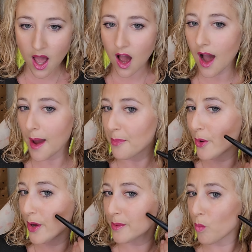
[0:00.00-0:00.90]
I
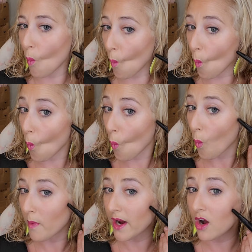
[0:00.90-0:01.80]
put
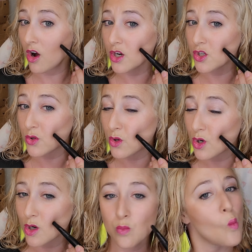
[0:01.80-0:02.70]
my
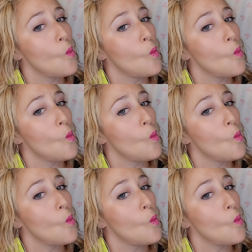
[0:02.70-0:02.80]
contour